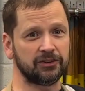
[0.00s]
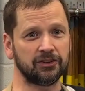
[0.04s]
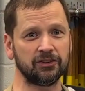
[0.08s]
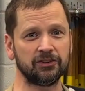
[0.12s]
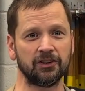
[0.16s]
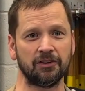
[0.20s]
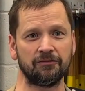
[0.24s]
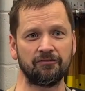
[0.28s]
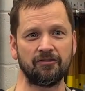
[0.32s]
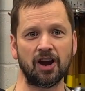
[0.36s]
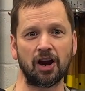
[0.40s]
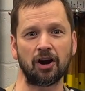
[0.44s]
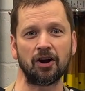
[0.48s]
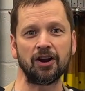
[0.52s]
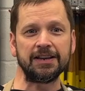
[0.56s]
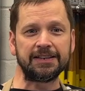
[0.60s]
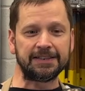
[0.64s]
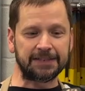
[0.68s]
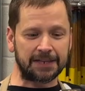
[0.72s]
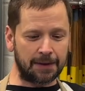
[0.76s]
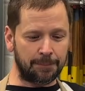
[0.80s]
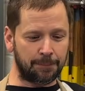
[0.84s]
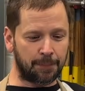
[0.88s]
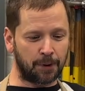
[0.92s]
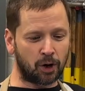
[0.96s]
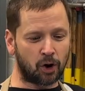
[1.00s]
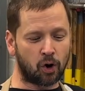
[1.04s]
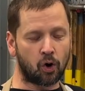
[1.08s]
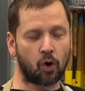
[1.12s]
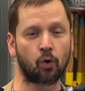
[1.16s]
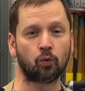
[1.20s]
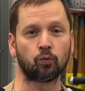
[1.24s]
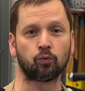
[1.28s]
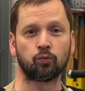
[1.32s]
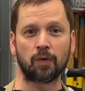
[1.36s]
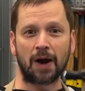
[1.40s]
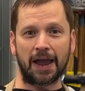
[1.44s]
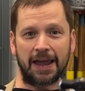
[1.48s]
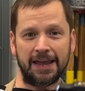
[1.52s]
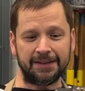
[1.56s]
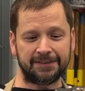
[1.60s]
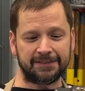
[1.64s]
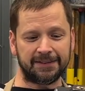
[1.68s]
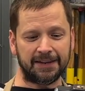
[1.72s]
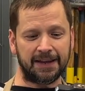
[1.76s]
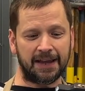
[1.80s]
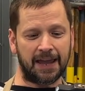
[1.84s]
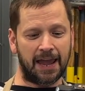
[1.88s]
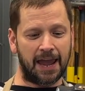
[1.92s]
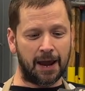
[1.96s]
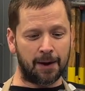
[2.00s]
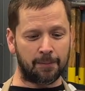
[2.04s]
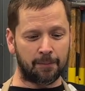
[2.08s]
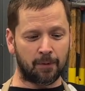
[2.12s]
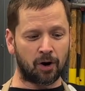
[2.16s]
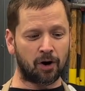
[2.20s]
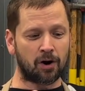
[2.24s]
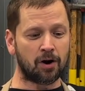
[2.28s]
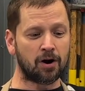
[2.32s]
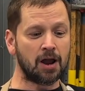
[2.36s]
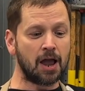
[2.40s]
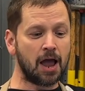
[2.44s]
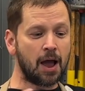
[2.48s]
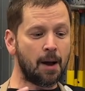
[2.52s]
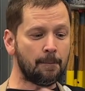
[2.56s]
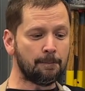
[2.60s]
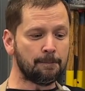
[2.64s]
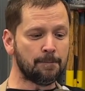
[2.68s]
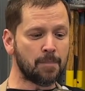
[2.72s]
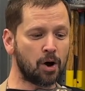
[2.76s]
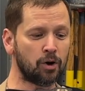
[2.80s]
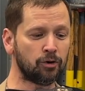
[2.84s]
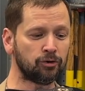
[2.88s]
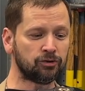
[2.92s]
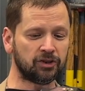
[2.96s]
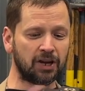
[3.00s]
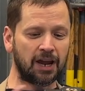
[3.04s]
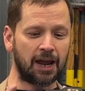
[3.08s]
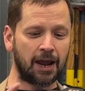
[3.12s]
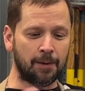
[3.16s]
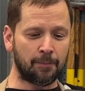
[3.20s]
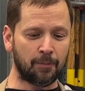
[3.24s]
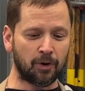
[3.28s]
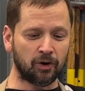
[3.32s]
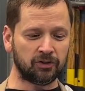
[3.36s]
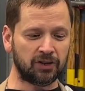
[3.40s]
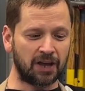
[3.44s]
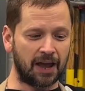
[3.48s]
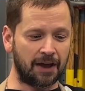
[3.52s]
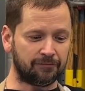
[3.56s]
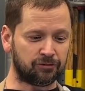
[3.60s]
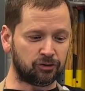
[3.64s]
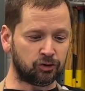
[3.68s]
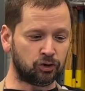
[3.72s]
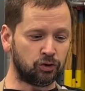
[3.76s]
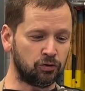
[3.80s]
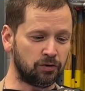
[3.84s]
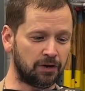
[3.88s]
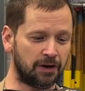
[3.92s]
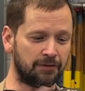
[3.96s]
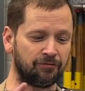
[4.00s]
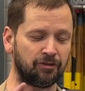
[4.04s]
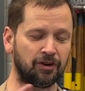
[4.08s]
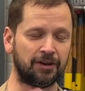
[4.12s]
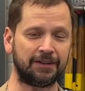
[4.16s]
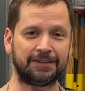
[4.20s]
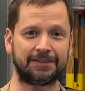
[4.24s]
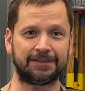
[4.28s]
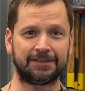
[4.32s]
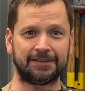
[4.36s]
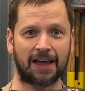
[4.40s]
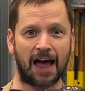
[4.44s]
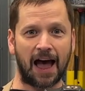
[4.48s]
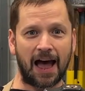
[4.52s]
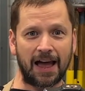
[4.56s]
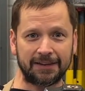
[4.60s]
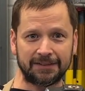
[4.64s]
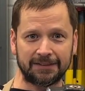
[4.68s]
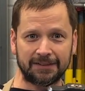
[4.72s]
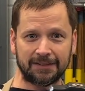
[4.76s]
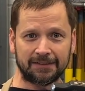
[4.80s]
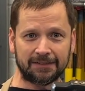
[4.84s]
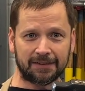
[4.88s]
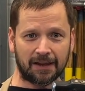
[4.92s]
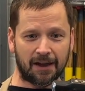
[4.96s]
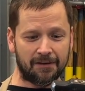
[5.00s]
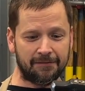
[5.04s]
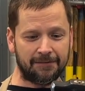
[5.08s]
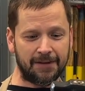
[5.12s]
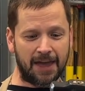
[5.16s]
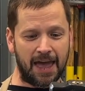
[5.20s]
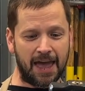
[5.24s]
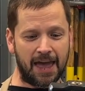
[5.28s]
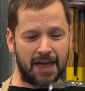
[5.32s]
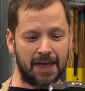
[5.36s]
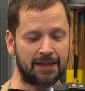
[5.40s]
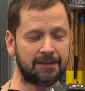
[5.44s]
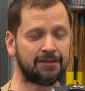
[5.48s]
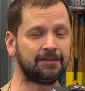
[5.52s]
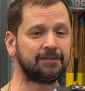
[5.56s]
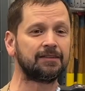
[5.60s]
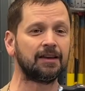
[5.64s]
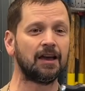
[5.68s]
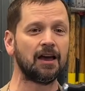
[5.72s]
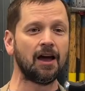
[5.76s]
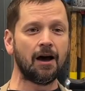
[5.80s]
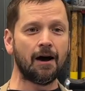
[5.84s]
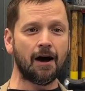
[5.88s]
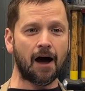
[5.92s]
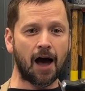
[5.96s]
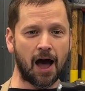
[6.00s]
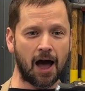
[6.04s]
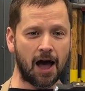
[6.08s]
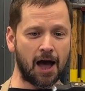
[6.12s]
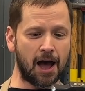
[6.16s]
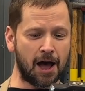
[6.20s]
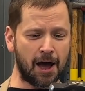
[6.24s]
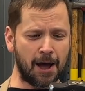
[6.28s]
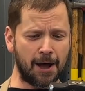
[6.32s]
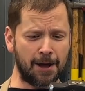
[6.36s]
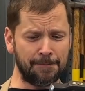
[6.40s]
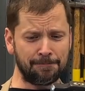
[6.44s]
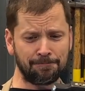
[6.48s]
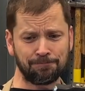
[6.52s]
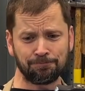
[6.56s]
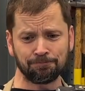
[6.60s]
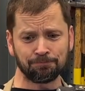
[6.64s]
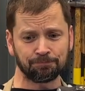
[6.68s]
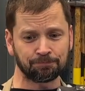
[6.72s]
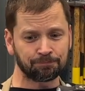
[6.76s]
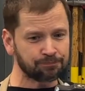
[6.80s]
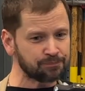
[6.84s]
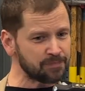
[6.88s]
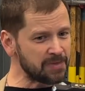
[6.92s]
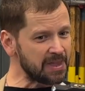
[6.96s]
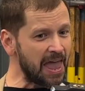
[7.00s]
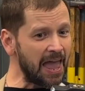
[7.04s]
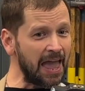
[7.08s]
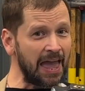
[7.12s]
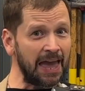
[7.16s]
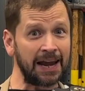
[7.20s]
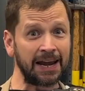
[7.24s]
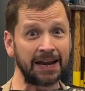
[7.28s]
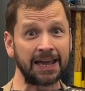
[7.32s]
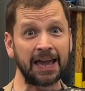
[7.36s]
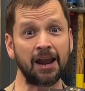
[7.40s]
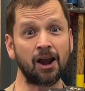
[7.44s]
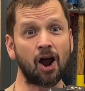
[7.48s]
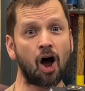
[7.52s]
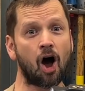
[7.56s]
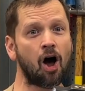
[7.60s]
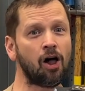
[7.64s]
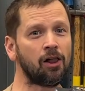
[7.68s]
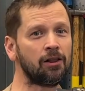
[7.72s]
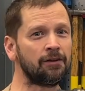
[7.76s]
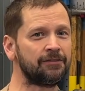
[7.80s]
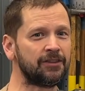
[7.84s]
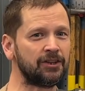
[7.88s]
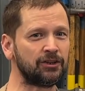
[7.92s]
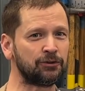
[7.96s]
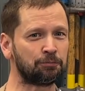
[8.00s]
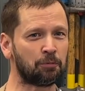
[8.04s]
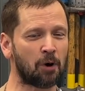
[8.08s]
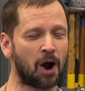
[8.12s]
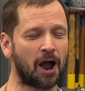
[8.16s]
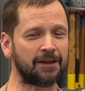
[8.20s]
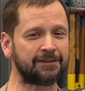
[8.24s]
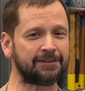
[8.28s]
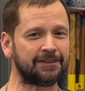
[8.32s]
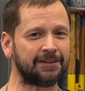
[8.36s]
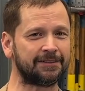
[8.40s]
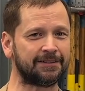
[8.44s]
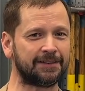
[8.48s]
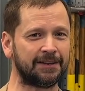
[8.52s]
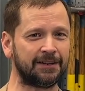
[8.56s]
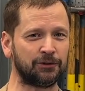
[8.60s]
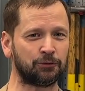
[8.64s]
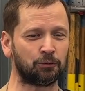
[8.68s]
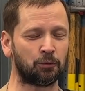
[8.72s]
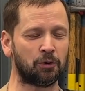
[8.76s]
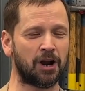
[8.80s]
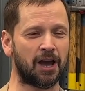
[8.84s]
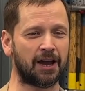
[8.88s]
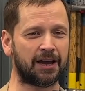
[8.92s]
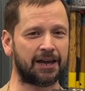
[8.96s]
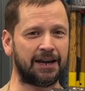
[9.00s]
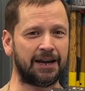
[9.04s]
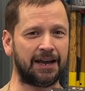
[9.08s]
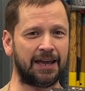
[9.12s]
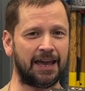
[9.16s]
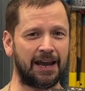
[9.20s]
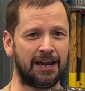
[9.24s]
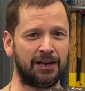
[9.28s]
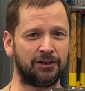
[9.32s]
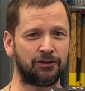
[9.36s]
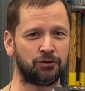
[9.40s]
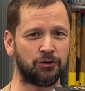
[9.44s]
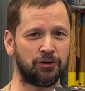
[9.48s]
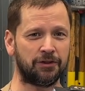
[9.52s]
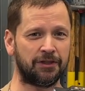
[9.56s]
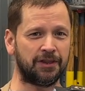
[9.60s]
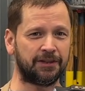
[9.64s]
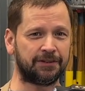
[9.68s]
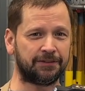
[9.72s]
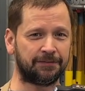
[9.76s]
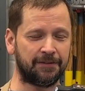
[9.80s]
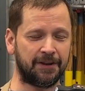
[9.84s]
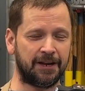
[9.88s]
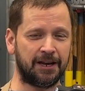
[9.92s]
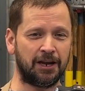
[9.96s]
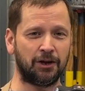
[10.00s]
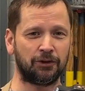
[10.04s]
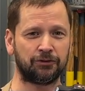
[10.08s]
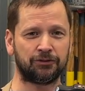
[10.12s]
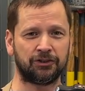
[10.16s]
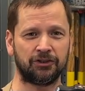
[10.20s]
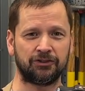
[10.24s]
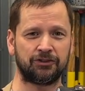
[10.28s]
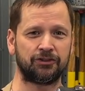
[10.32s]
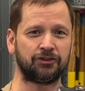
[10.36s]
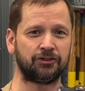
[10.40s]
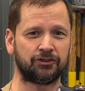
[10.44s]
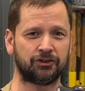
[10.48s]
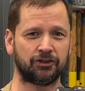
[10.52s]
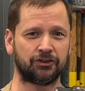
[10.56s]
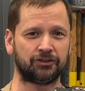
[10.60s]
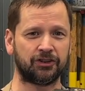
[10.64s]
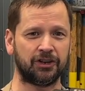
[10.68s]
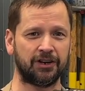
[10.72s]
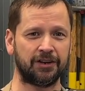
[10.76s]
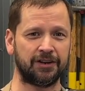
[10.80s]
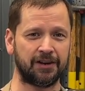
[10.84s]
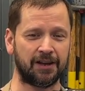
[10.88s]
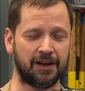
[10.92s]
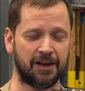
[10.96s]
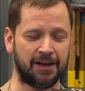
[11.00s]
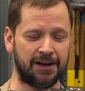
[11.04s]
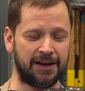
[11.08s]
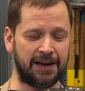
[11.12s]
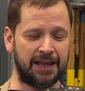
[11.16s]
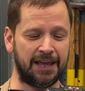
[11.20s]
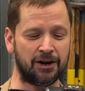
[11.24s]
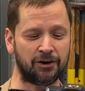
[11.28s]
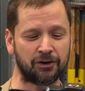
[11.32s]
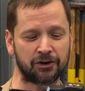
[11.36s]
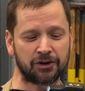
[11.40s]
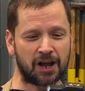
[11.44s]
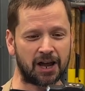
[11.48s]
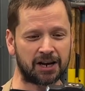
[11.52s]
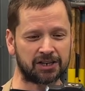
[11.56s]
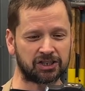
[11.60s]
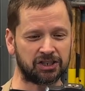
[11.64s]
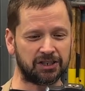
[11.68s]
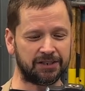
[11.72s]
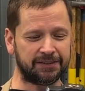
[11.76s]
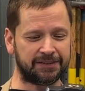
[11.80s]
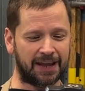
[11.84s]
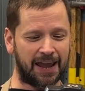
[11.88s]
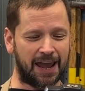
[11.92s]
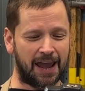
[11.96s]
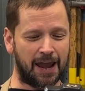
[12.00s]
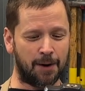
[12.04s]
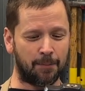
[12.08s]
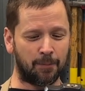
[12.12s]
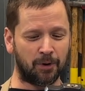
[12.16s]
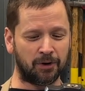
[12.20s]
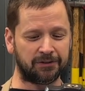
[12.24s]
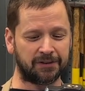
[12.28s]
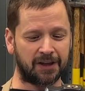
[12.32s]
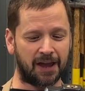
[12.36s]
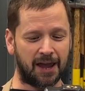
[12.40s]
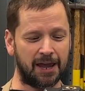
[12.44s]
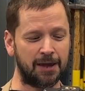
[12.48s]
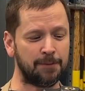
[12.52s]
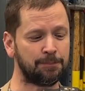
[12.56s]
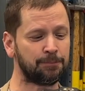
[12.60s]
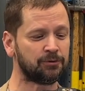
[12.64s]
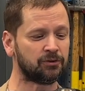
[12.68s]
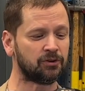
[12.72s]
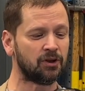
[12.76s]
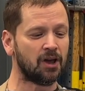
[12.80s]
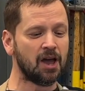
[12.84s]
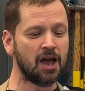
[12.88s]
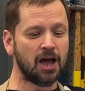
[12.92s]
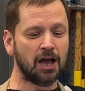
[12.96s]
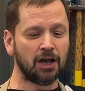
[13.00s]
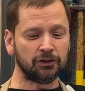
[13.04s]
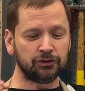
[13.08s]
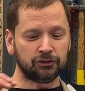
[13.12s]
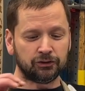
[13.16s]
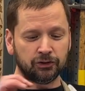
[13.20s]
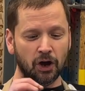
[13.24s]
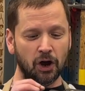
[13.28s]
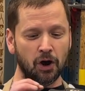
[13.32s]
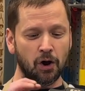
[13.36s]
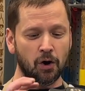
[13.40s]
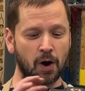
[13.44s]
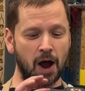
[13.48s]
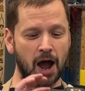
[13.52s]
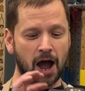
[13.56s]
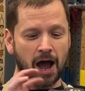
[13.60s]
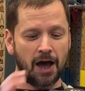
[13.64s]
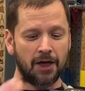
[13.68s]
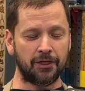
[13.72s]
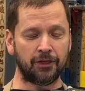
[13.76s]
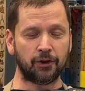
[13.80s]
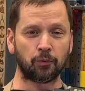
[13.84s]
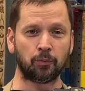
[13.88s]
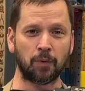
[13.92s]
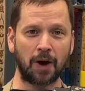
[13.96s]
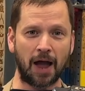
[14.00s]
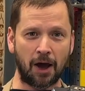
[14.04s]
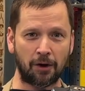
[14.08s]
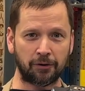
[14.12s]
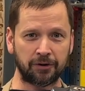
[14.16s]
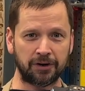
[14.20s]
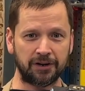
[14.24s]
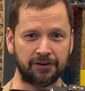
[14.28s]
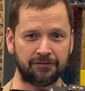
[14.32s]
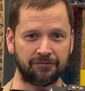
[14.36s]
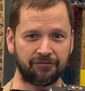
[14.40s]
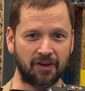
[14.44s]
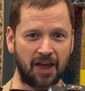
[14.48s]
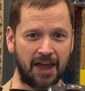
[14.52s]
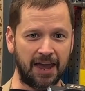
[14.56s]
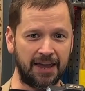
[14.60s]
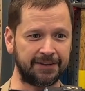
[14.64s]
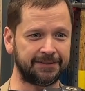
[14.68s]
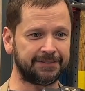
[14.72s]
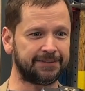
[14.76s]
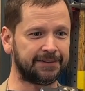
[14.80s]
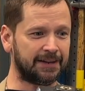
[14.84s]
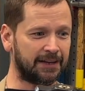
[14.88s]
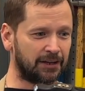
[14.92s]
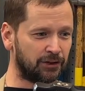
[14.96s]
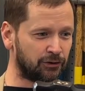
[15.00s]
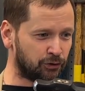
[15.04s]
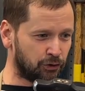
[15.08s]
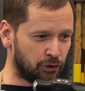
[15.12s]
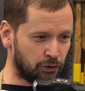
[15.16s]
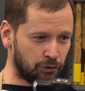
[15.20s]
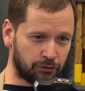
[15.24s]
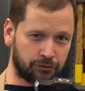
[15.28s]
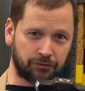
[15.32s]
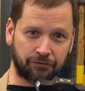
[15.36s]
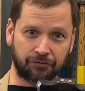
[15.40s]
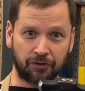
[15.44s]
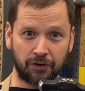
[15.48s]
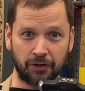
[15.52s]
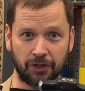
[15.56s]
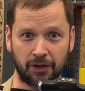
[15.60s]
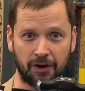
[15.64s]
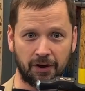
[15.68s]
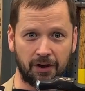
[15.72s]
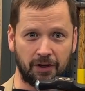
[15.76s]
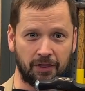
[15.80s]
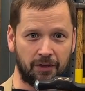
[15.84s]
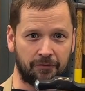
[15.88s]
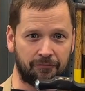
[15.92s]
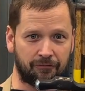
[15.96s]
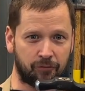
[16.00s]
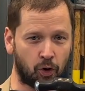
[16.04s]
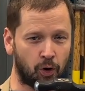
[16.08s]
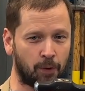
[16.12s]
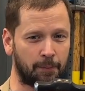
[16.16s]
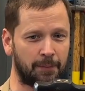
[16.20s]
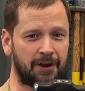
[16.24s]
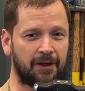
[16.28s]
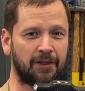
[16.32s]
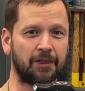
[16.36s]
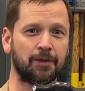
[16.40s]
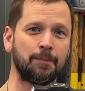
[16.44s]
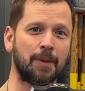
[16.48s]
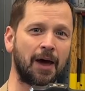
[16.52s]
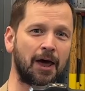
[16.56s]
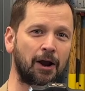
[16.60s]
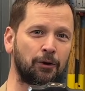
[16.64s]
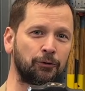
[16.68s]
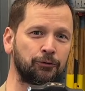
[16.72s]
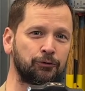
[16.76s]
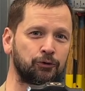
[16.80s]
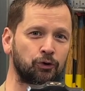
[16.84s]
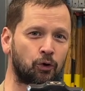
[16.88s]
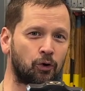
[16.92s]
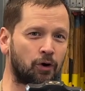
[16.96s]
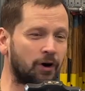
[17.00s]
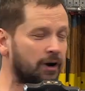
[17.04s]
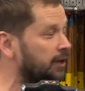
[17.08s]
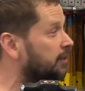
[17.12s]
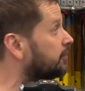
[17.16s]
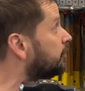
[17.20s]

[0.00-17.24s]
is a very typical raising hammer. Most hammers have two different sizes of heads. And again, all of these processes we're not going to get into in this video since it's just an introduction to hammer types. So the rounded face is used for the forming of the metal during